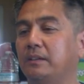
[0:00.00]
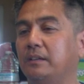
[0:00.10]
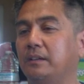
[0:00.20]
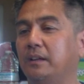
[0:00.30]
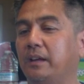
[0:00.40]

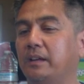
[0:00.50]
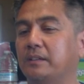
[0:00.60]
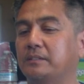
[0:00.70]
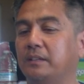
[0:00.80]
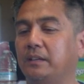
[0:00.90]
It
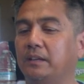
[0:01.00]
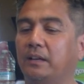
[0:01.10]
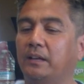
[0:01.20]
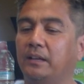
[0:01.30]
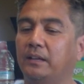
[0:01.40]
has a
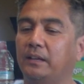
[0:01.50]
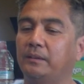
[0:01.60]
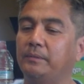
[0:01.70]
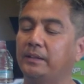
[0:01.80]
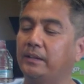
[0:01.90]
uh,
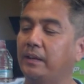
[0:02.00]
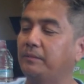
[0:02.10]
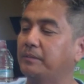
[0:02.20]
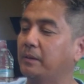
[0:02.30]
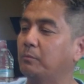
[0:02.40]
limited
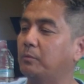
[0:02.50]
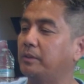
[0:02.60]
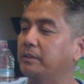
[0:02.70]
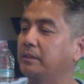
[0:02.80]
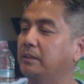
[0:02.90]
lifetime
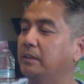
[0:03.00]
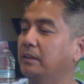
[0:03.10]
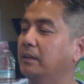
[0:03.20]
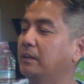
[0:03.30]
warranty.